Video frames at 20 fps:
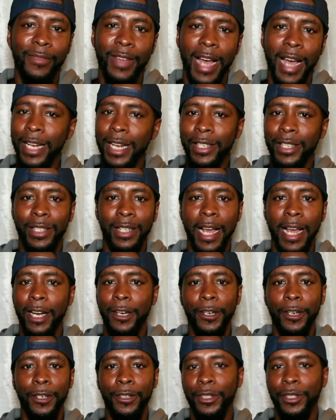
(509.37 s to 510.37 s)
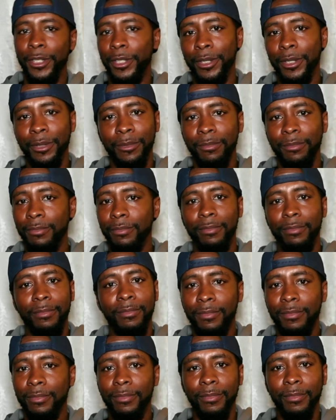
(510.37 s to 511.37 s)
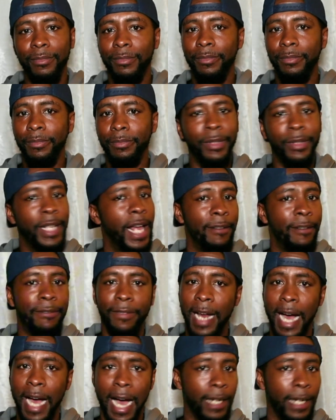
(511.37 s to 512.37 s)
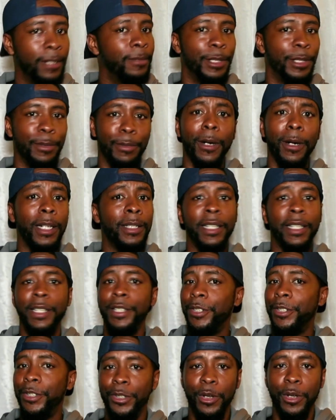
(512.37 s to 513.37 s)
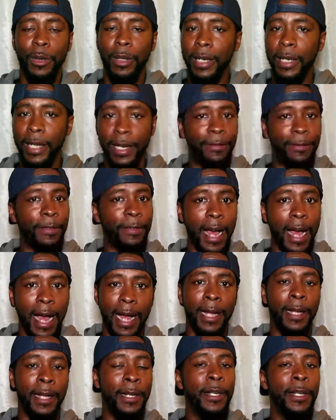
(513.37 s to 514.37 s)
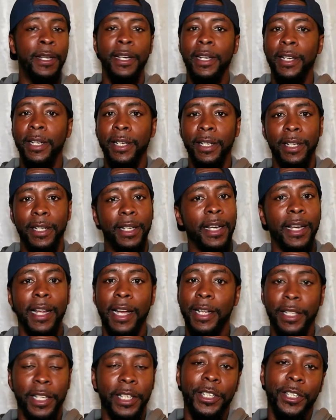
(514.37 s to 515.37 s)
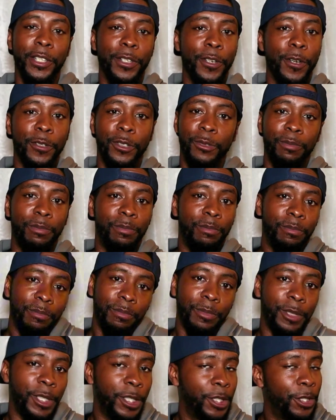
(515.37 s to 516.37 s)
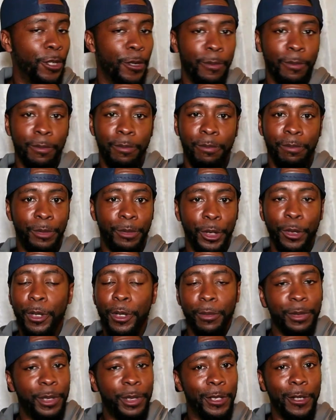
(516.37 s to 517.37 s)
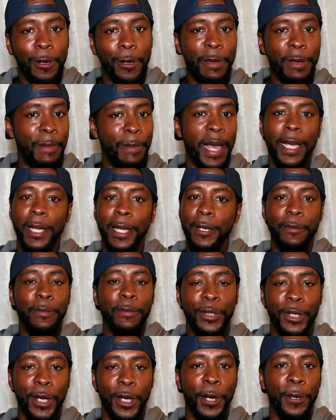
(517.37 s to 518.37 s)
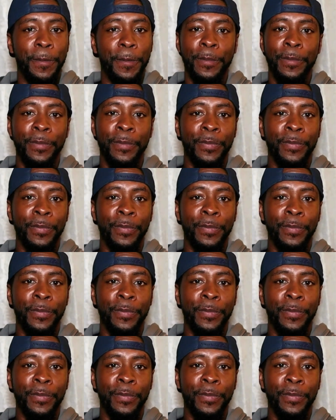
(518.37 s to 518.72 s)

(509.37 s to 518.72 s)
I just like her to let it fly tomorrow. I think she's just going to let it fly. And I think she's going to shoot them. She's going to be making them. So